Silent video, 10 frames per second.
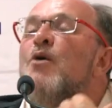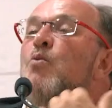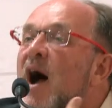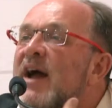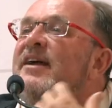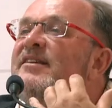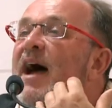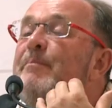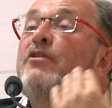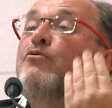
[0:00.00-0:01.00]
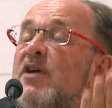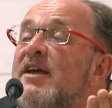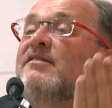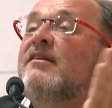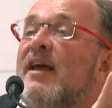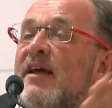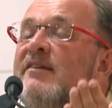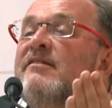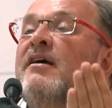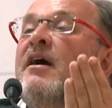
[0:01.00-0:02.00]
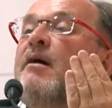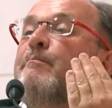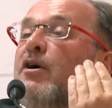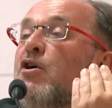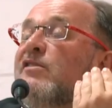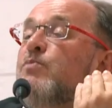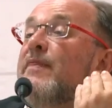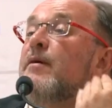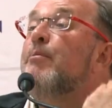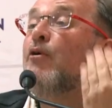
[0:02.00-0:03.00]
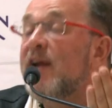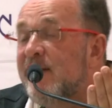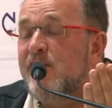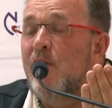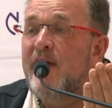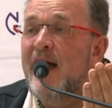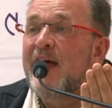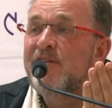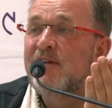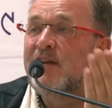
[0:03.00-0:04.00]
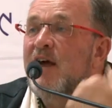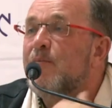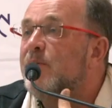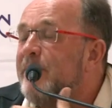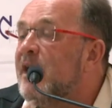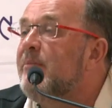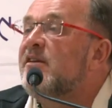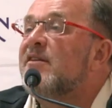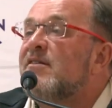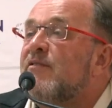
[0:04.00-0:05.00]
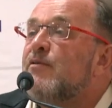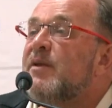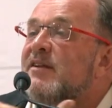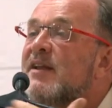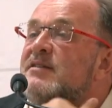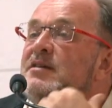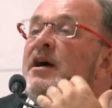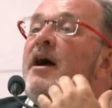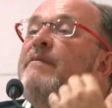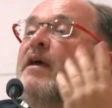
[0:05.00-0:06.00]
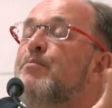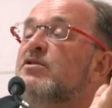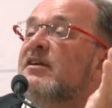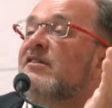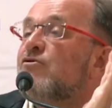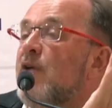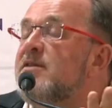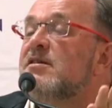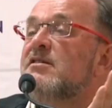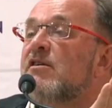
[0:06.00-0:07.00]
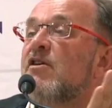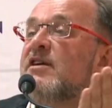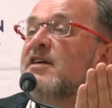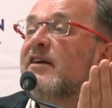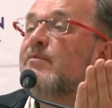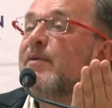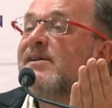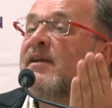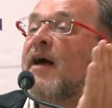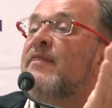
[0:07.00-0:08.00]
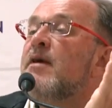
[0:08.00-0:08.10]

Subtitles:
Why is that? The reason is because when the Brits got their hands in it, and we'll be coming to this in a few minutes later, they put it straight into the Great Exhibition and